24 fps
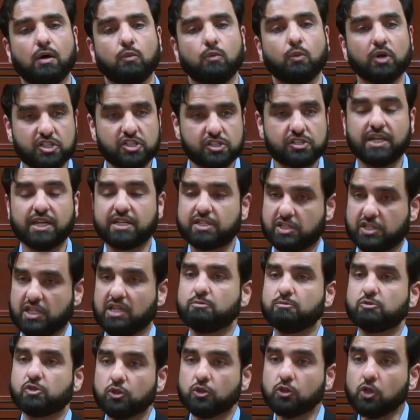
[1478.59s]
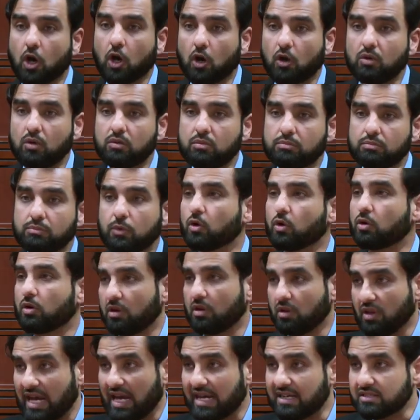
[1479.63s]
which they seem to know, more
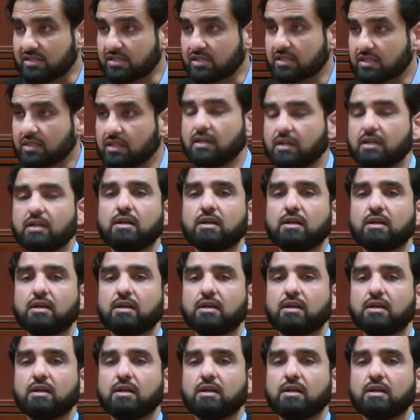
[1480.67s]
or less,